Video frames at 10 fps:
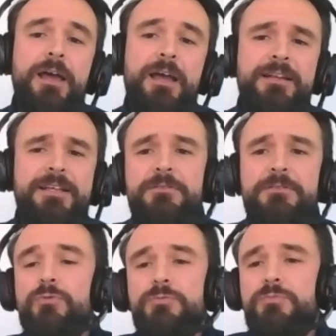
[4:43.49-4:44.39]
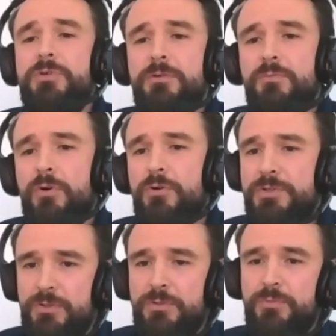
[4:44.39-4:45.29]
and that would be more
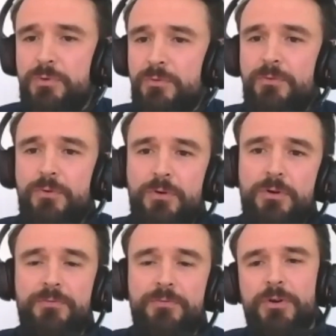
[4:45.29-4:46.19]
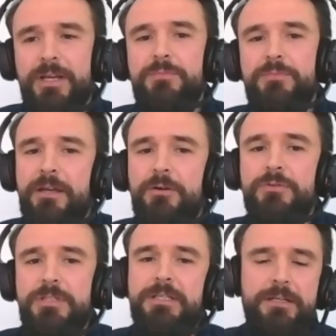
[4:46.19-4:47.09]
suitable for, for
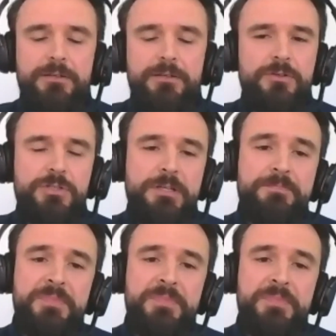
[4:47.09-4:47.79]
NB-IoT technology.